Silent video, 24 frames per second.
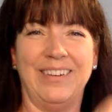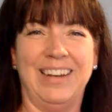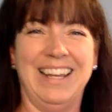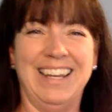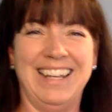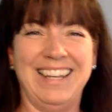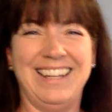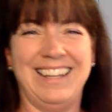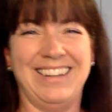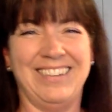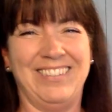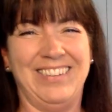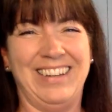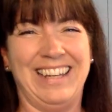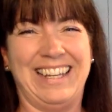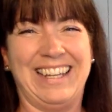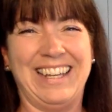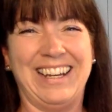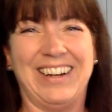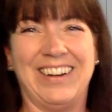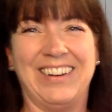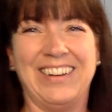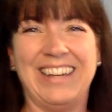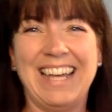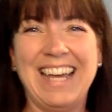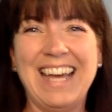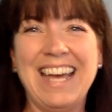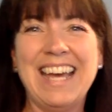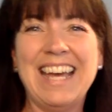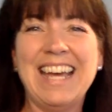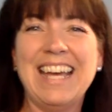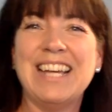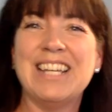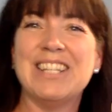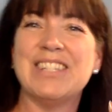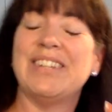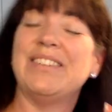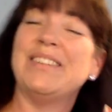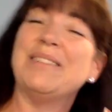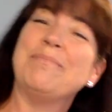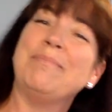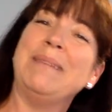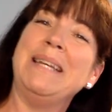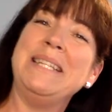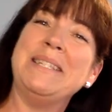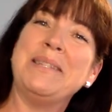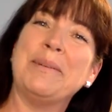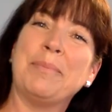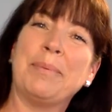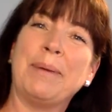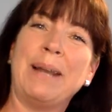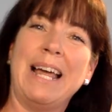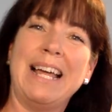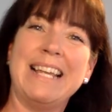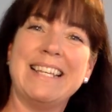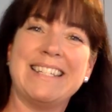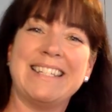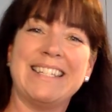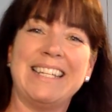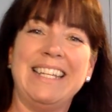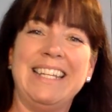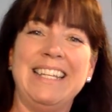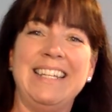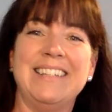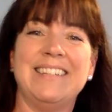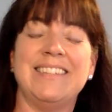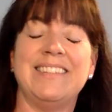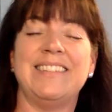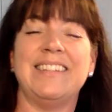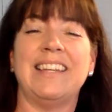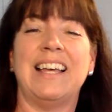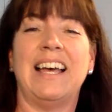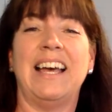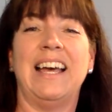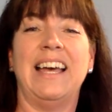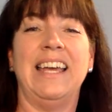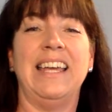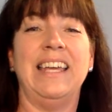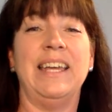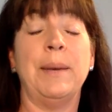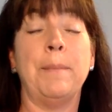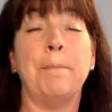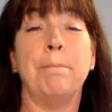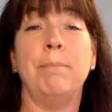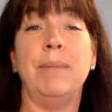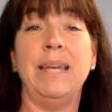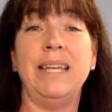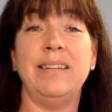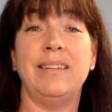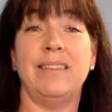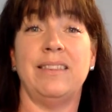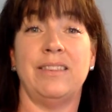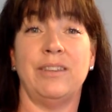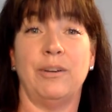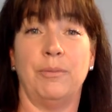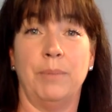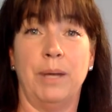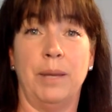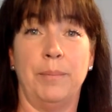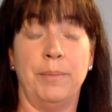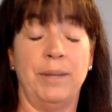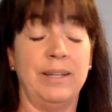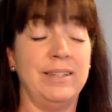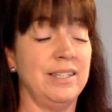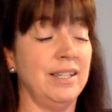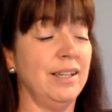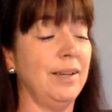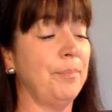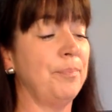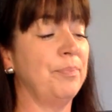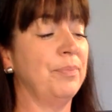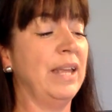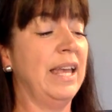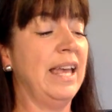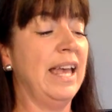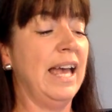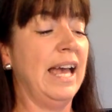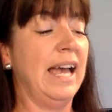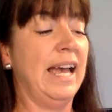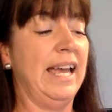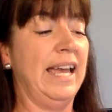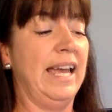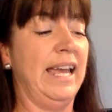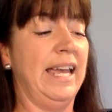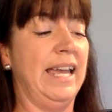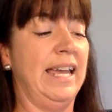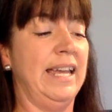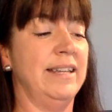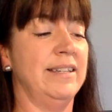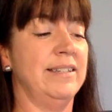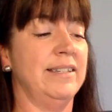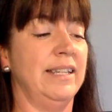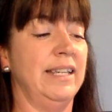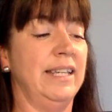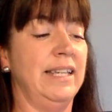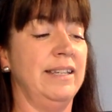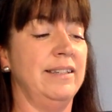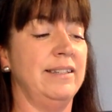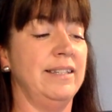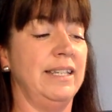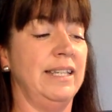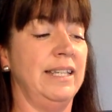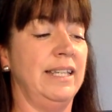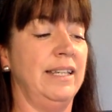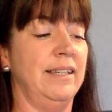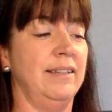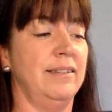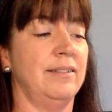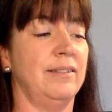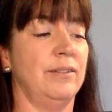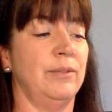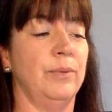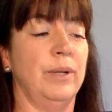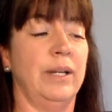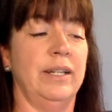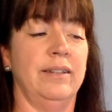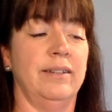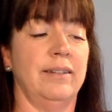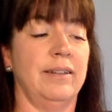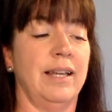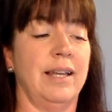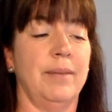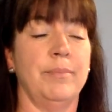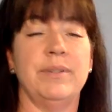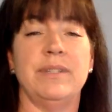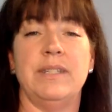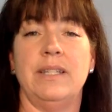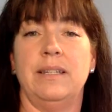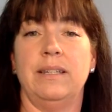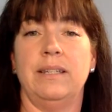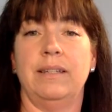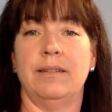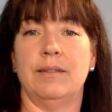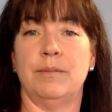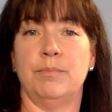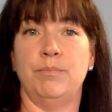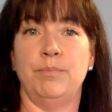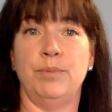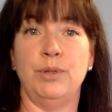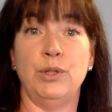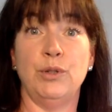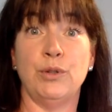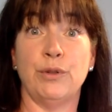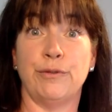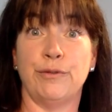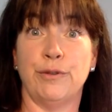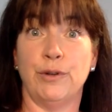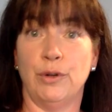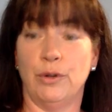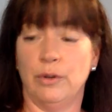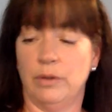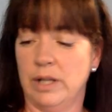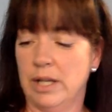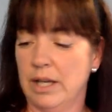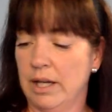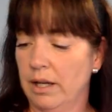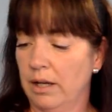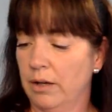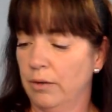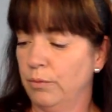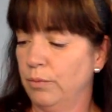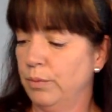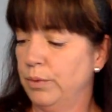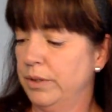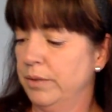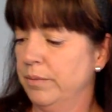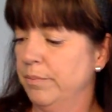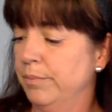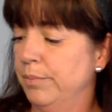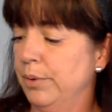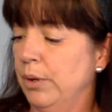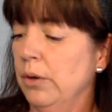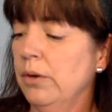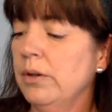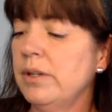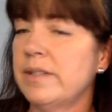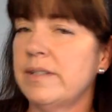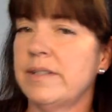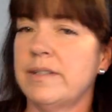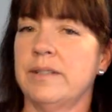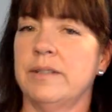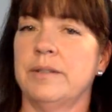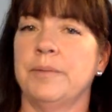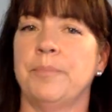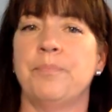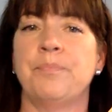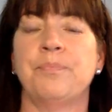Here we go. So the Meater plus is a meat thermometer, and it is what well, comes in this beautiful wooden box.